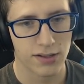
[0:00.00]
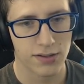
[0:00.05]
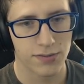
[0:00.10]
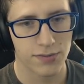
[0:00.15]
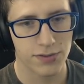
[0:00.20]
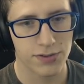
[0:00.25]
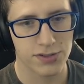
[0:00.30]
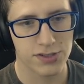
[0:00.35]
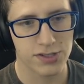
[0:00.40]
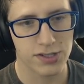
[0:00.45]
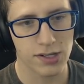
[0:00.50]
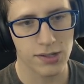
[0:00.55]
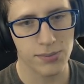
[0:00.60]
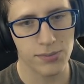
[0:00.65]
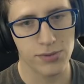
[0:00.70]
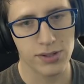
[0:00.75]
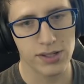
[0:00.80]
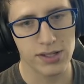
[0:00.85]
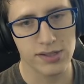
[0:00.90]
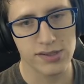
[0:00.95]
For some
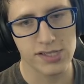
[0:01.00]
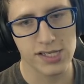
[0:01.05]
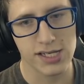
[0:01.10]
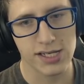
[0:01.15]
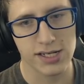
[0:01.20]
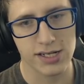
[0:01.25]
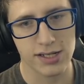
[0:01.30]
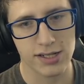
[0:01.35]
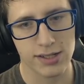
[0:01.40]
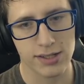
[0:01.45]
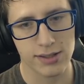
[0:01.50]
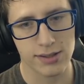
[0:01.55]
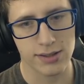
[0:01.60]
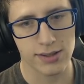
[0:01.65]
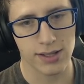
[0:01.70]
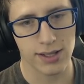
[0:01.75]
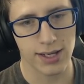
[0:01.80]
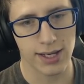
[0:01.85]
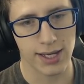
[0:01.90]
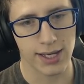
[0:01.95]
reason,
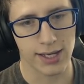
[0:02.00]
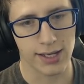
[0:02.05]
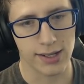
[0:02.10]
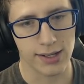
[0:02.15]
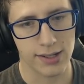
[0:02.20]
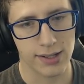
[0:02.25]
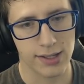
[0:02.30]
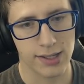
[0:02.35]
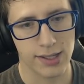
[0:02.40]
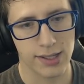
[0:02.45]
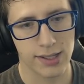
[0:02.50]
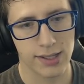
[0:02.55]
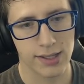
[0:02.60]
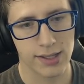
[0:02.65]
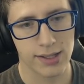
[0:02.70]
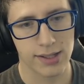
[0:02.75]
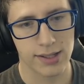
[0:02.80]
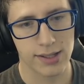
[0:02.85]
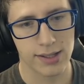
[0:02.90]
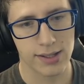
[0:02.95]
like
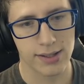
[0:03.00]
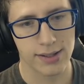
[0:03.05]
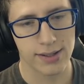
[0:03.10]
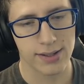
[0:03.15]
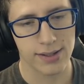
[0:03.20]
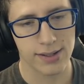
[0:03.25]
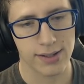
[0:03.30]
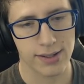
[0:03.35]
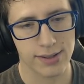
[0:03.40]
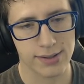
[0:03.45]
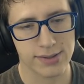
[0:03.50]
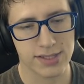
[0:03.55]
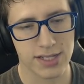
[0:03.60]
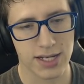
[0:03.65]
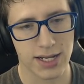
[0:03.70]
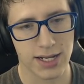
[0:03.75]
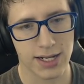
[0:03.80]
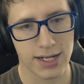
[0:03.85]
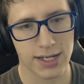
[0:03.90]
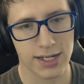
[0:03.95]
a
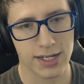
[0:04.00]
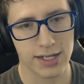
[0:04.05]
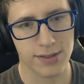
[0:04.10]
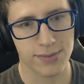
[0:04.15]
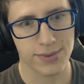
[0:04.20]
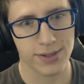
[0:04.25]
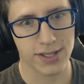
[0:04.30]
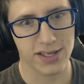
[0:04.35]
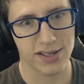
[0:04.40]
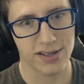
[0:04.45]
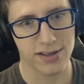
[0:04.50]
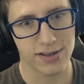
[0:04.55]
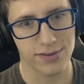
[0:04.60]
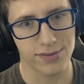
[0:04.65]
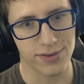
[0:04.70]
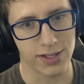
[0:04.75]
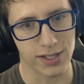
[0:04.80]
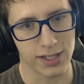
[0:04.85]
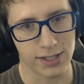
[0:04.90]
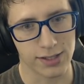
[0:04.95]
tiny bit of
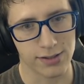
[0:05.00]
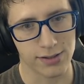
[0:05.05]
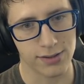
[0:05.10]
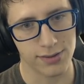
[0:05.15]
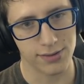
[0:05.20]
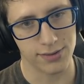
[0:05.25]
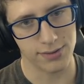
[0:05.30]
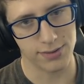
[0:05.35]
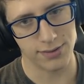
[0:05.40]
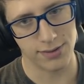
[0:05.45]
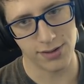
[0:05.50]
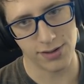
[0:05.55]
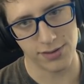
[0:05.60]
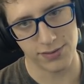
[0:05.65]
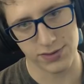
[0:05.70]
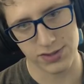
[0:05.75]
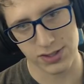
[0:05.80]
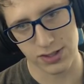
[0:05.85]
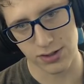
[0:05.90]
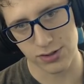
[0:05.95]
like Nova
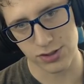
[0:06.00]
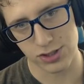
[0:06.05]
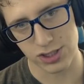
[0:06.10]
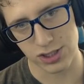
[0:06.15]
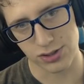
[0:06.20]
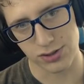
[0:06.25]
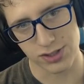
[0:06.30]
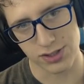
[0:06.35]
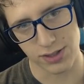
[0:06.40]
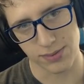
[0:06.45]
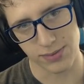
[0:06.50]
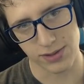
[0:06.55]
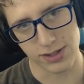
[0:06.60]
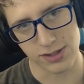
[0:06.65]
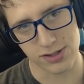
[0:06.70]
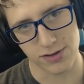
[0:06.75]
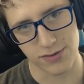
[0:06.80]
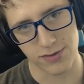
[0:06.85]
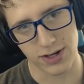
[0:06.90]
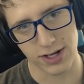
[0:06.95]
Scotia or something
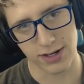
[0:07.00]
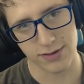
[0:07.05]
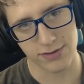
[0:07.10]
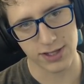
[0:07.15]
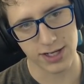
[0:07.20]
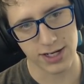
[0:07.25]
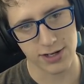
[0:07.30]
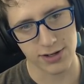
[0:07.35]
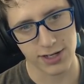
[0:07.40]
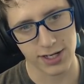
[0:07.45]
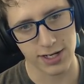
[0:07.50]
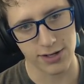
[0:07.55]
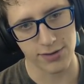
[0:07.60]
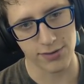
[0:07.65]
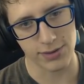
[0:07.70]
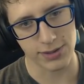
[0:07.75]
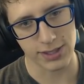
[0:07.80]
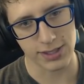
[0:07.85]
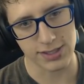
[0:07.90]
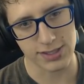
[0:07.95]
survived there. Can't
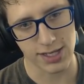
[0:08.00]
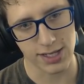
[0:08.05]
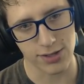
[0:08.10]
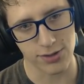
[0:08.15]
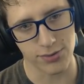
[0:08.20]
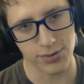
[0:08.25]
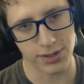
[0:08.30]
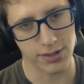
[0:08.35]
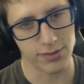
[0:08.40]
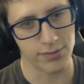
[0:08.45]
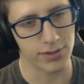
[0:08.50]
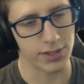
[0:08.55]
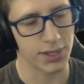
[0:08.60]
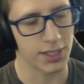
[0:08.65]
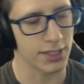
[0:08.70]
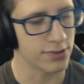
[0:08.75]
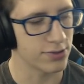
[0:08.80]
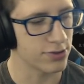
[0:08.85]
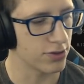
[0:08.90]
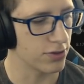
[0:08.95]
really tell with
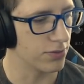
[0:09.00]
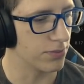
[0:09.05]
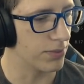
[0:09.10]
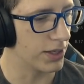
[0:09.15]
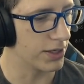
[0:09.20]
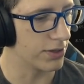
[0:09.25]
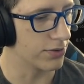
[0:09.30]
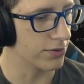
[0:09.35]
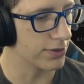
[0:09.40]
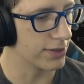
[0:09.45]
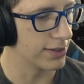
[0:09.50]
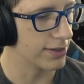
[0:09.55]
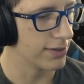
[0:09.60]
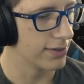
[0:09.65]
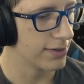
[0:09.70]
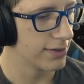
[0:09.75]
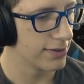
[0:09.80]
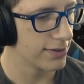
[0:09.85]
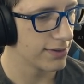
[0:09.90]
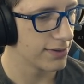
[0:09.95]
everything so muddled.
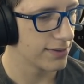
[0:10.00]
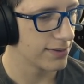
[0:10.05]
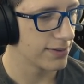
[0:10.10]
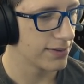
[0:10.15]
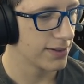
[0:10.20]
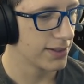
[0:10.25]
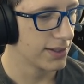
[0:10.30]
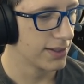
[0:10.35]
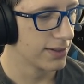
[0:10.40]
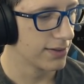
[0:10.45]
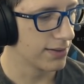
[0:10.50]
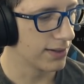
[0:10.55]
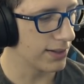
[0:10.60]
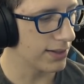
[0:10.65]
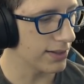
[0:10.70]
Well,